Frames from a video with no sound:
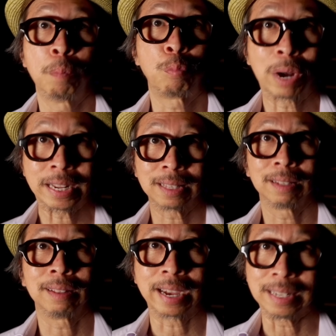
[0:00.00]
Bright
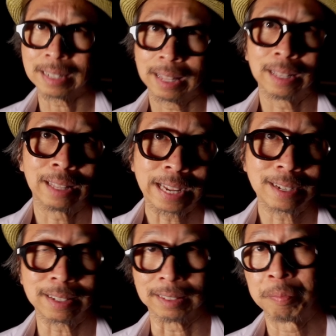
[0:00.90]
light,
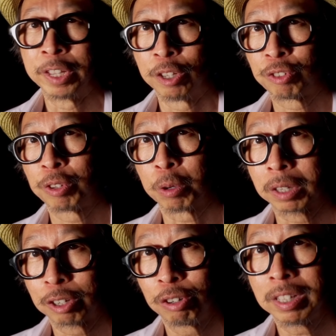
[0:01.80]
lightning. So
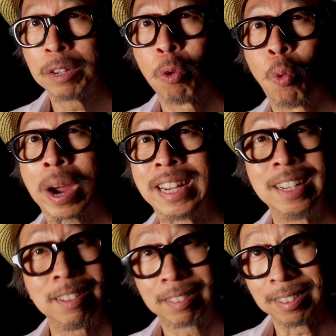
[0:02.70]
clearly white
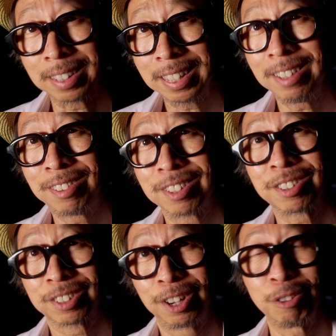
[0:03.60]
is the
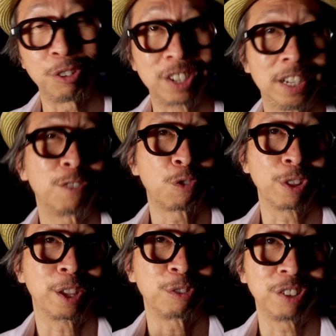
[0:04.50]
easiest color to hit
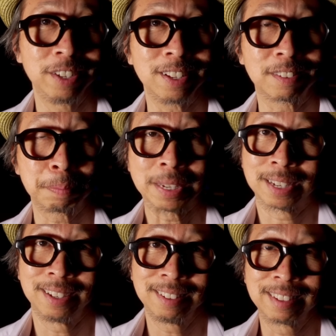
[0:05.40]
4,000 nits
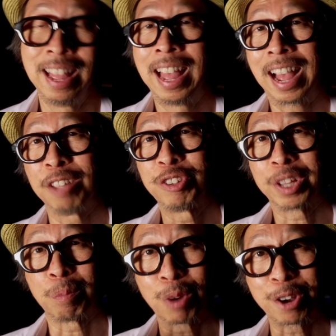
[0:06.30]
because as you
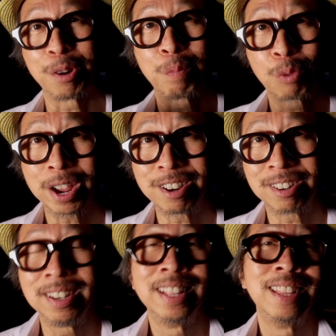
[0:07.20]
get brighter and brighter,